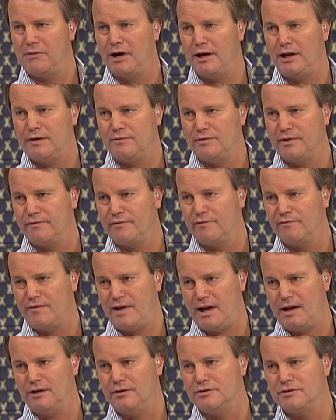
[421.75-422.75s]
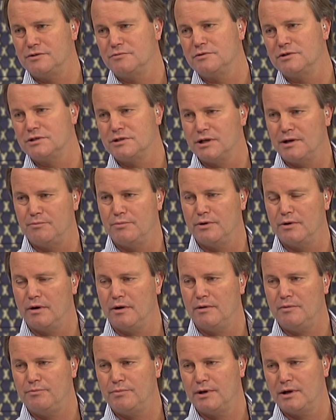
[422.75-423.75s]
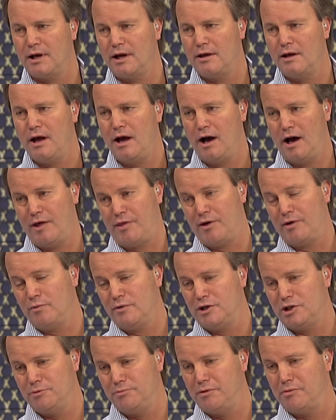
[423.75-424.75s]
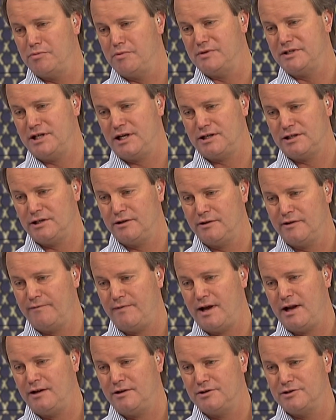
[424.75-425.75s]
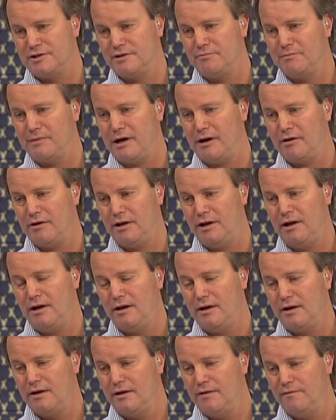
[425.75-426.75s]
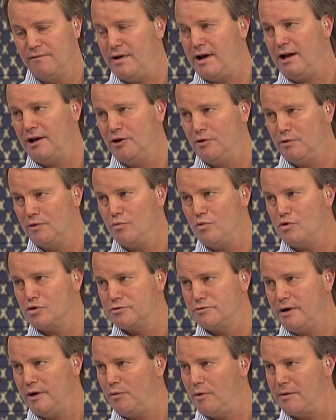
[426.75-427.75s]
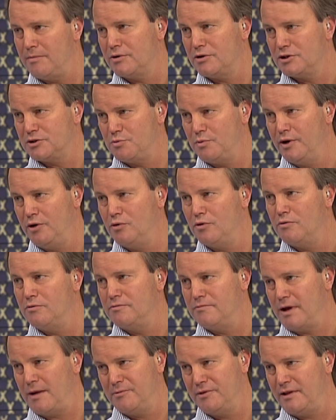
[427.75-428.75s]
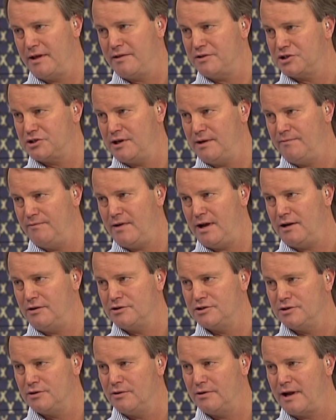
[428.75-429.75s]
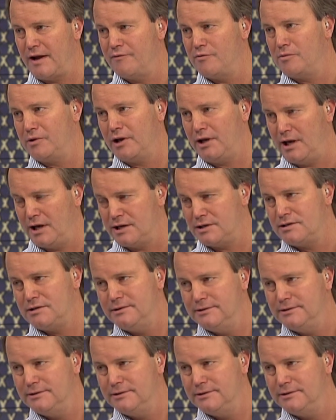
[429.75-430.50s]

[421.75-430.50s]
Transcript: might have different values which they put on it, but I, I think we should be protecting the values that Maori value in water anyway, because we all, I mean, they're the same values that everybody has.